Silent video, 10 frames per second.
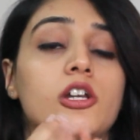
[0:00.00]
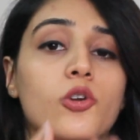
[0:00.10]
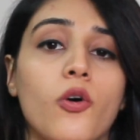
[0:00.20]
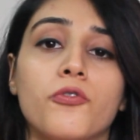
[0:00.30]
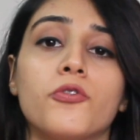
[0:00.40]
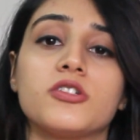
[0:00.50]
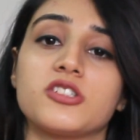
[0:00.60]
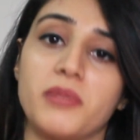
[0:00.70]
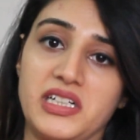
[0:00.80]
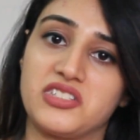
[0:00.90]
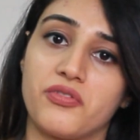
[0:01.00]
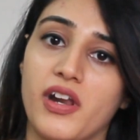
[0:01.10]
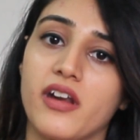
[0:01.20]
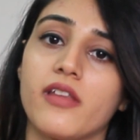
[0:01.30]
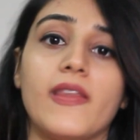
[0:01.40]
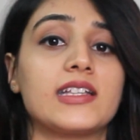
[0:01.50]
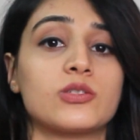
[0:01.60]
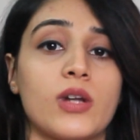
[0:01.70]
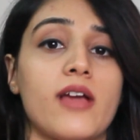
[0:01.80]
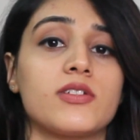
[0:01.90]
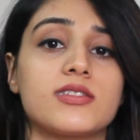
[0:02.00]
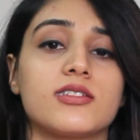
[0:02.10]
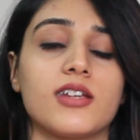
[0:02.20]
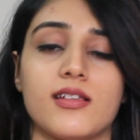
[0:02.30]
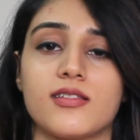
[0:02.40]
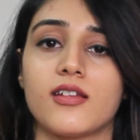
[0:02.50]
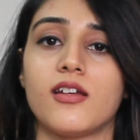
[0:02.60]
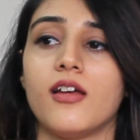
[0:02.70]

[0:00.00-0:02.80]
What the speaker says: tofu is your best friend. That's what I would suggest.